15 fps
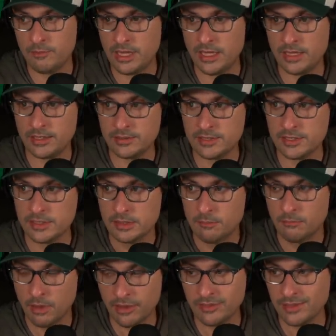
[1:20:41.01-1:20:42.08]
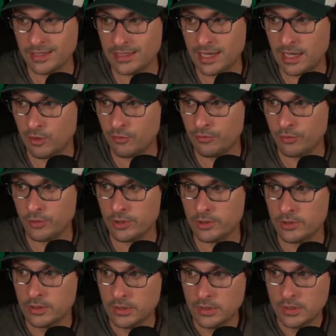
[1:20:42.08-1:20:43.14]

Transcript: meetings monthly now for